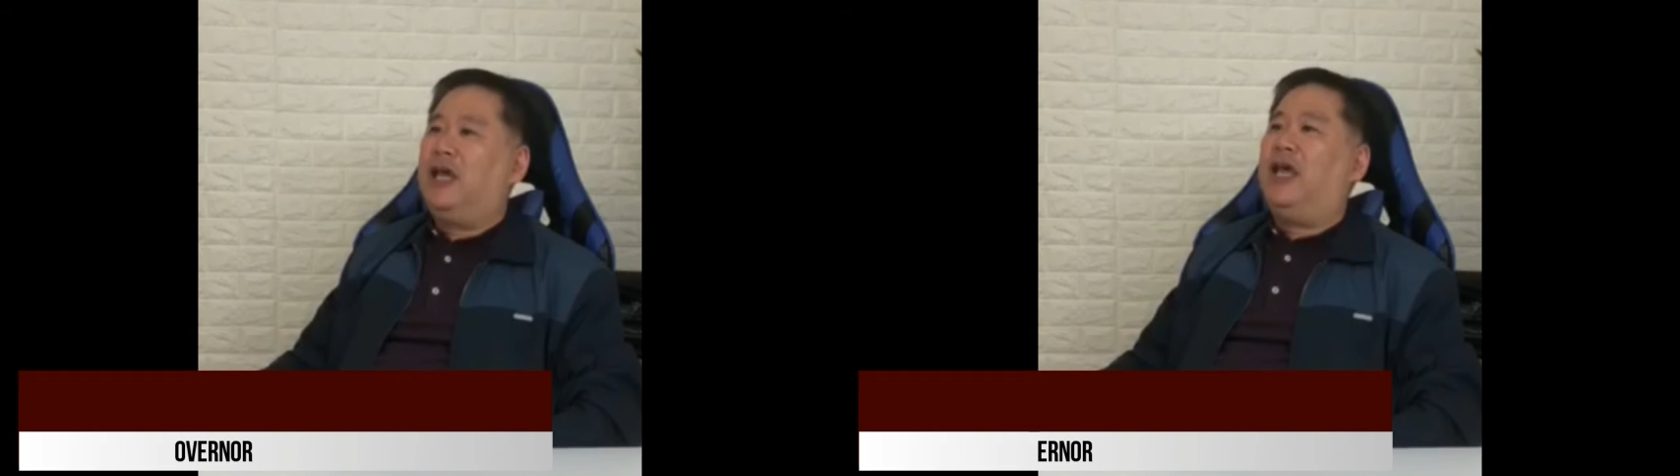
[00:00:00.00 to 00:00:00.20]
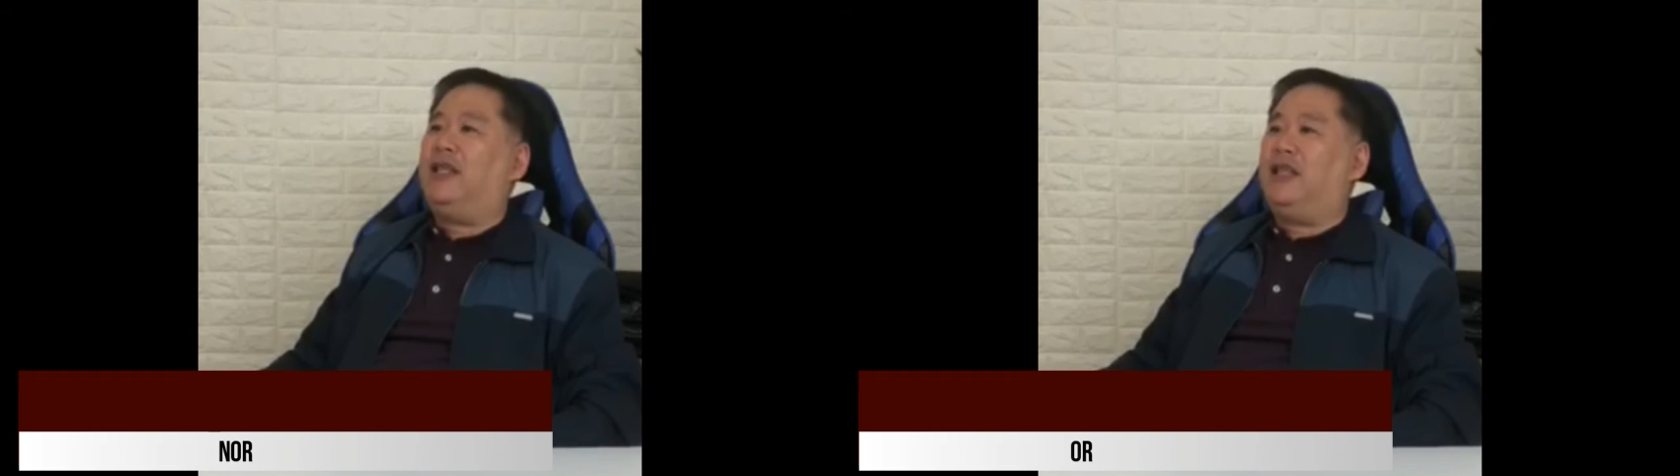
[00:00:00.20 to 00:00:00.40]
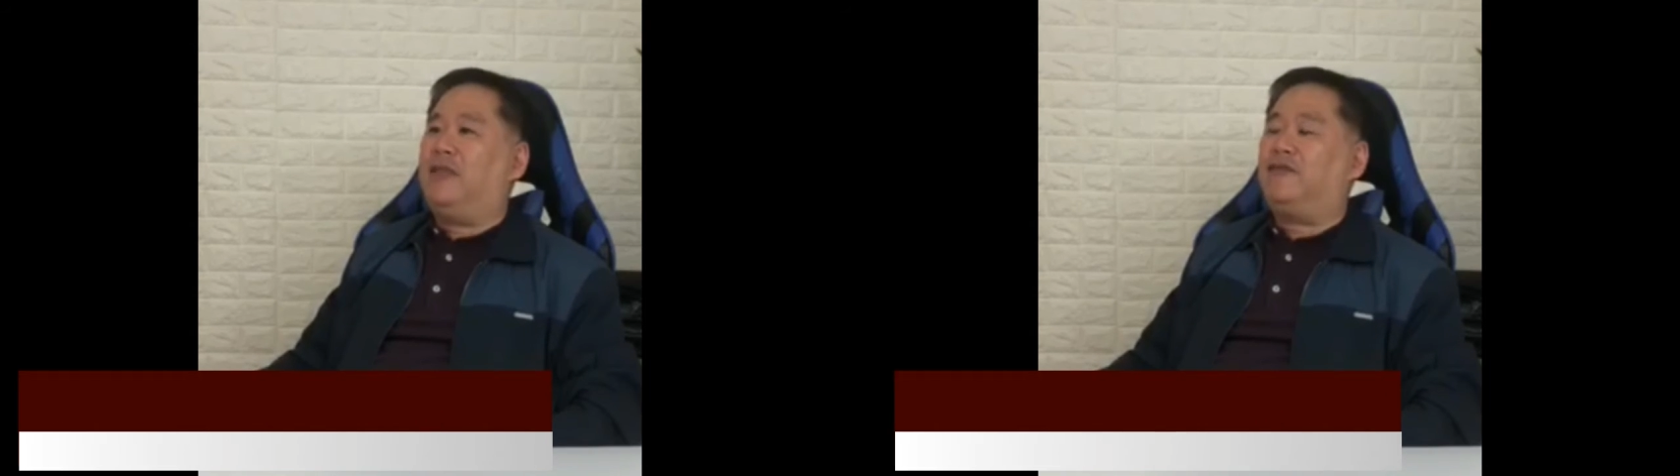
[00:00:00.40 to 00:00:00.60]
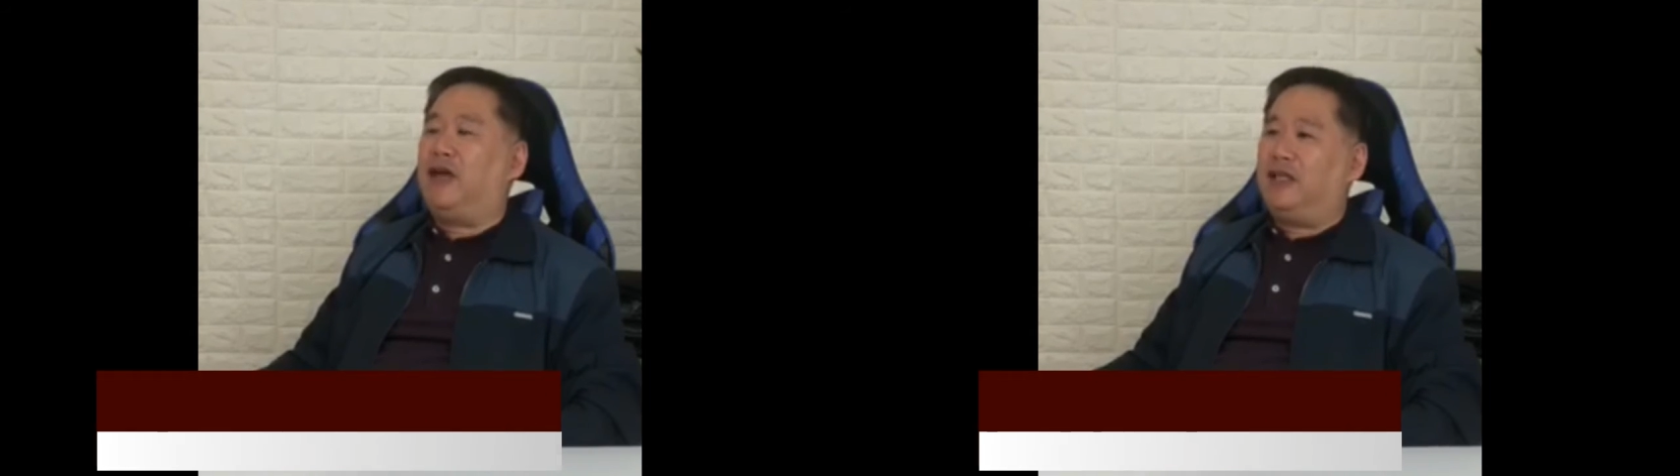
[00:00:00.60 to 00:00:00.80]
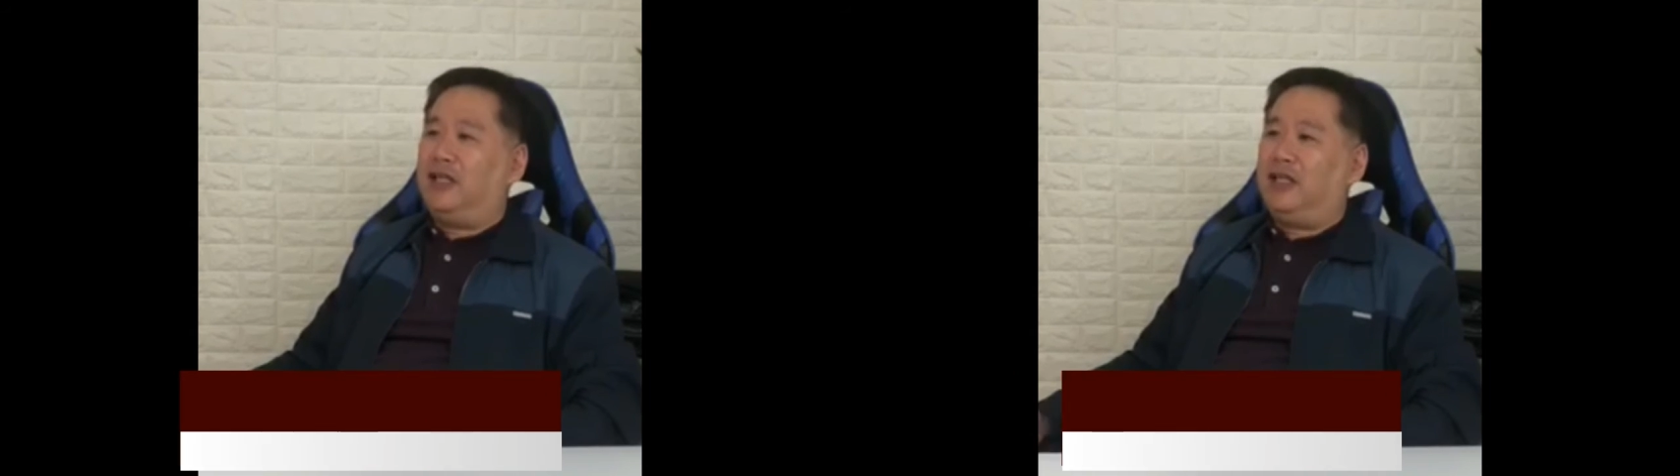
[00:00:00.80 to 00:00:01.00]
And then
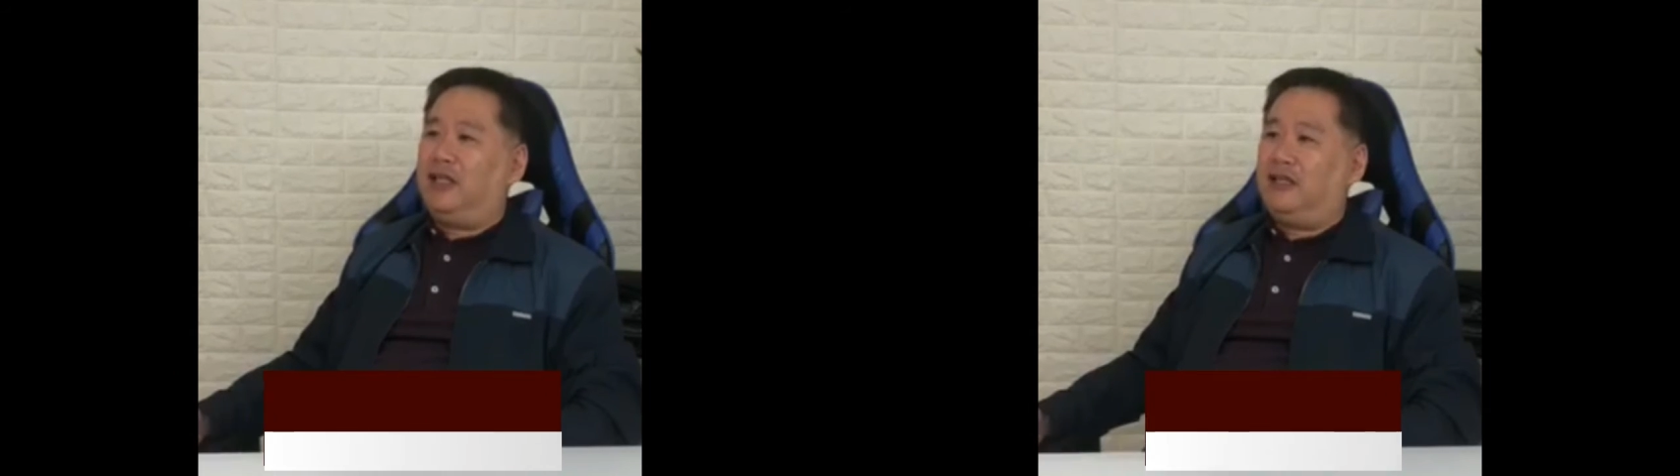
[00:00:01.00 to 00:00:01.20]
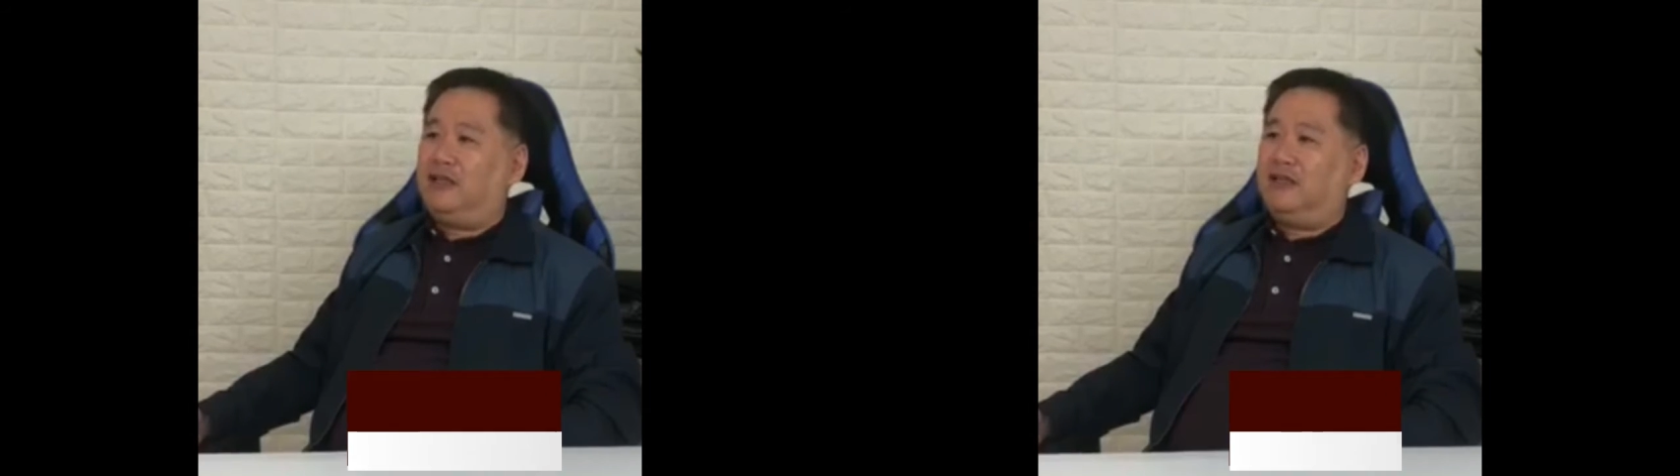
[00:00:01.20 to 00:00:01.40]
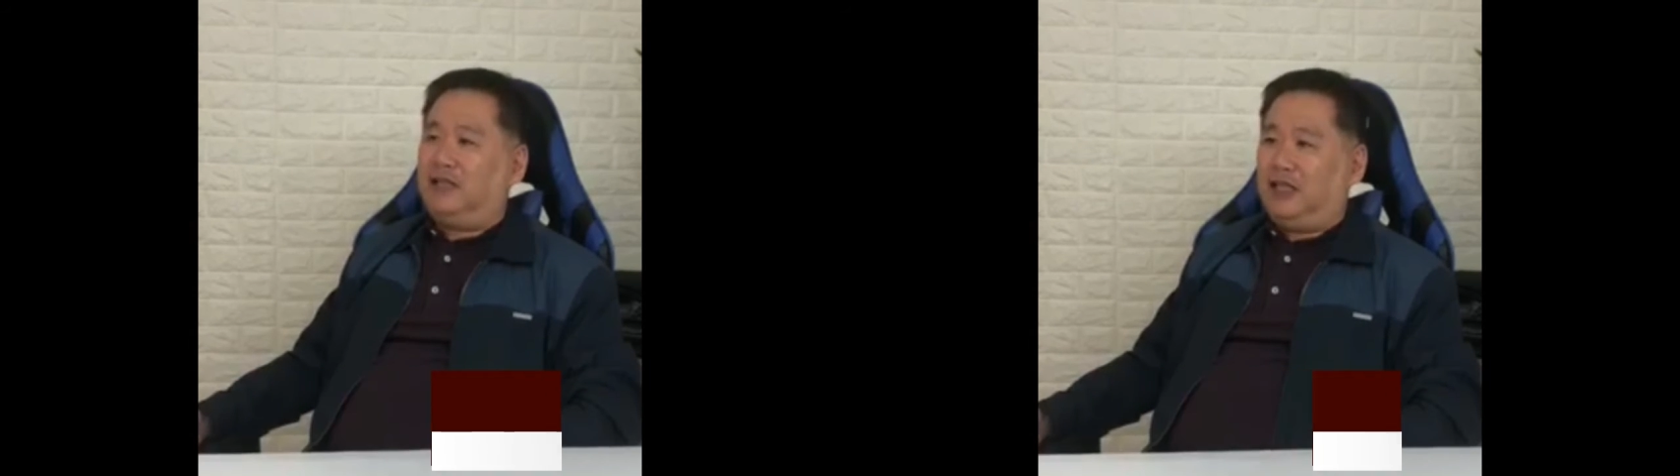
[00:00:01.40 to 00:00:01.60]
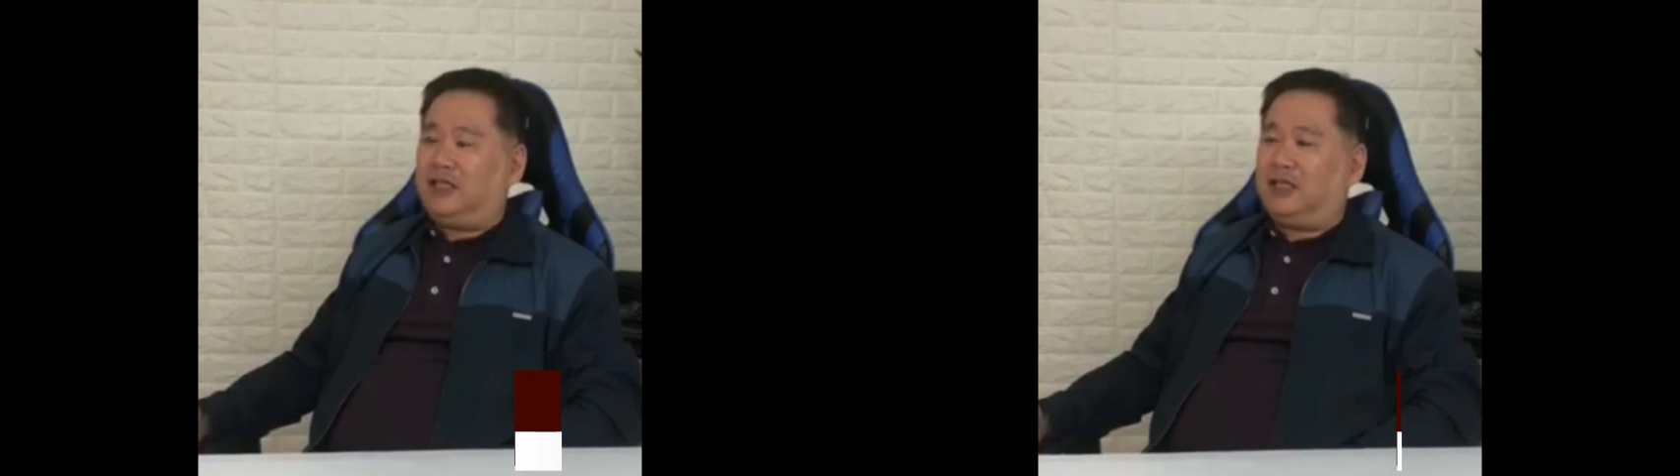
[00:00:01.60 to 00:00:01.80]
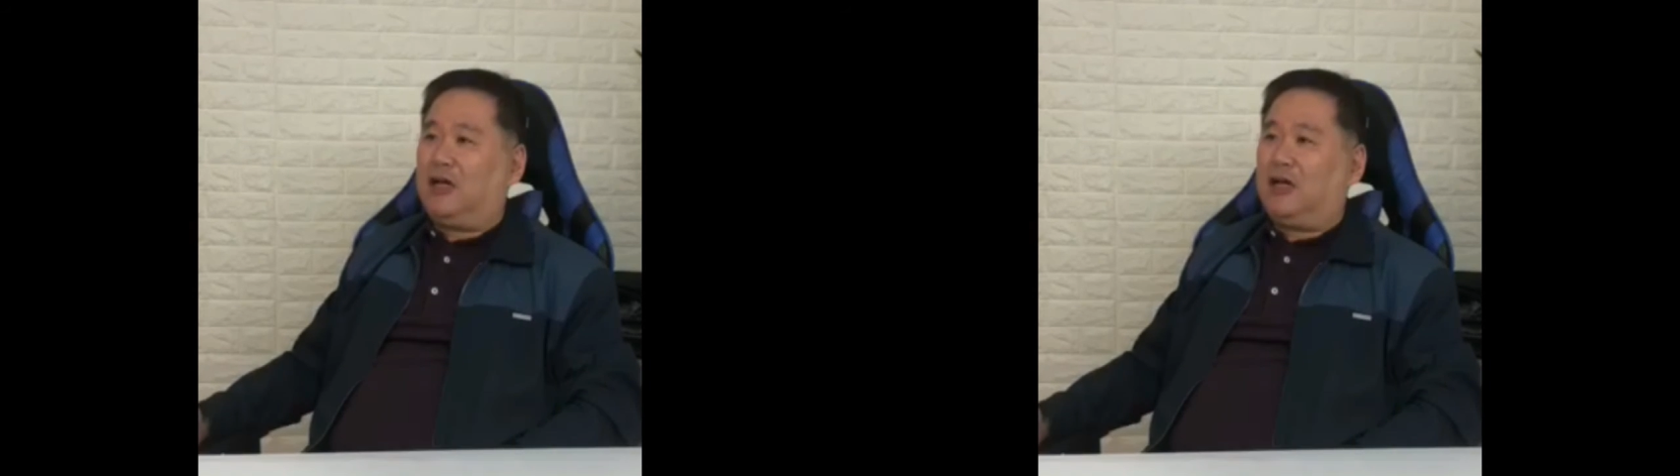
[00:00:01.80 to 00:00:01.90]
finally, it's